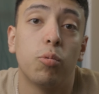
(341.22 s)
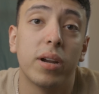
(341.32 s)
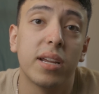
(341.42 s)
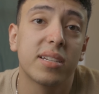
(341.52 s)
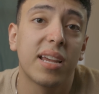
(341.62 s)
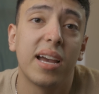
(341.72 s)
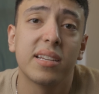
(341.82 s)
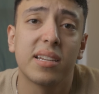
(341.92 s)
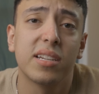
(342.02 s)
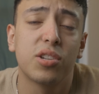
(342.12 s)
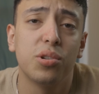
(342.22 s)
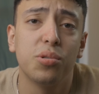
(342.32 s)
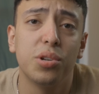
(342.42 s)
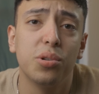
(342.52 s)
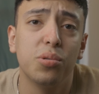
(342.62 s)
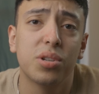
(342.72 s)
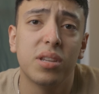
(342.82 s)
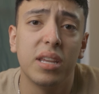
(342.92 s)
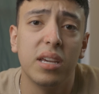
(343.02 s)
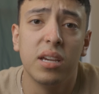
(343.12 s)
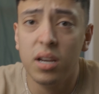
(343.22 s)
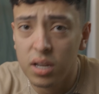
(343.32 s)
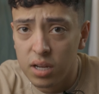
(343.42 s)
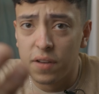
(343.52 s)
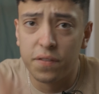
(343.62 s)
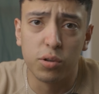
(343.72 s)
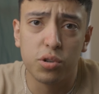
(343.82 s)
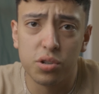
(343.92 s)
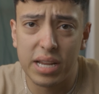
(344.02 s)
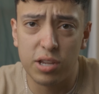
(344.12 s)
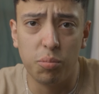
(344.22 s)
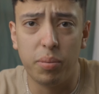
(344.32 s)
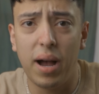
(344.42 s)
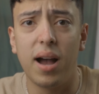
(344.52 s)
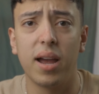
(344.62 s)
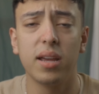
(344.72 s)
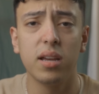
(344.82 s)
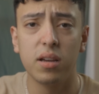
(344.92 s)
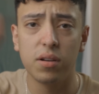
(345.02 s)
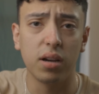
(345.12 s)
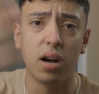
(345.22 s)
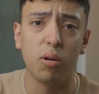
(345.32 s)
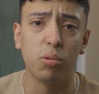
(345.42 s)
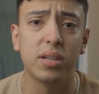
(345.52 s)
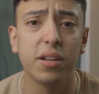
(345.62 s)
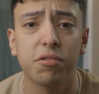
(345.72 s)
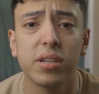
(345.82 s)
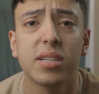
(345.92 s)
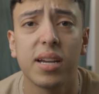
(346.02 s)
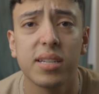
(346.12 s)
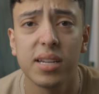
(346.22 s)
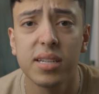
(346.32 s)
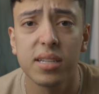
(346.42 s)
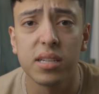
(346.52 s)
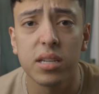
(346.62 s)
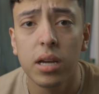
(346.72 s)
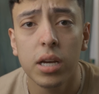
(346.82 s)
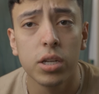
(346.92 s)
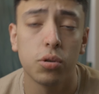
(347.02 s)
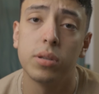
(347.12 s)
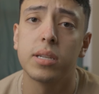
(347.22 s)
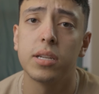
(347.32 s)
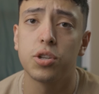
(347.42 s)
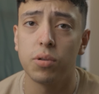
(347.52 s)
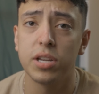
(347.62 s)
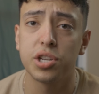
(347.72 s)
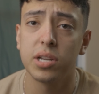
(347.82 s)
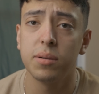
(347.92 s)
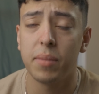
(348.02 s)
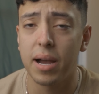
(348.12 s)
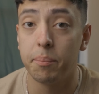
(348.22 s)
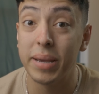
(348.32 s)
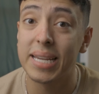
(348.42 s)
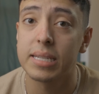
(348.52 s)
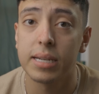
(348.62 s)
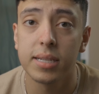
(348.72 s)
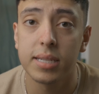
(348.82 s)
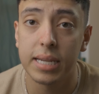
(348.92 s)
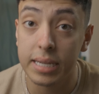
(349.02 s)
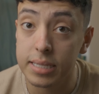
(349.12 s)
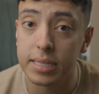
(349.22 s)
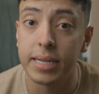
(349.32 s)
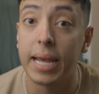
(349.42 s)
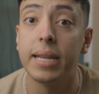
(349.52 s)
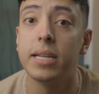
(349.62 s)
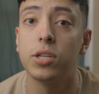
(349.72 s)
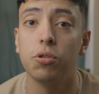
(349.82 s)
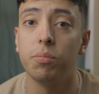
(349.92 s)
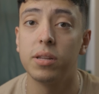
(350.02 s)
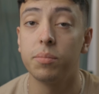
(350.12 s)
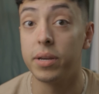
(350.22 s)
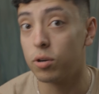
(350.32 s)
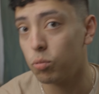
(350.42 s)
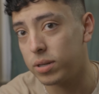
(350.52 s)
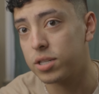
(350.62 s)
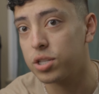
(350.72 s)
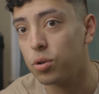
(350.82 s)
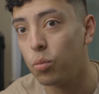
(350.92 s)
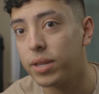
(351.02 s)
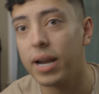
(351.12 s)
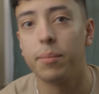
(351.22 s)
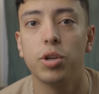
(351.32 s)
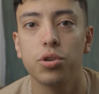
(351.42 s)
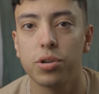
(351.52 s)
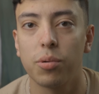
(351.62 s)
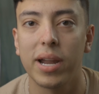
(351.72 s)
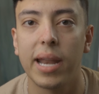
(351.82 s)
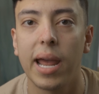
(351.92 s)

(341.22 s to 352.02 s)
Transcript: rings, guys, lets you use the filters that you buy with different size lenses. So in this situation, my biggest lens is an 82 millimeter, which is the one that I'm using right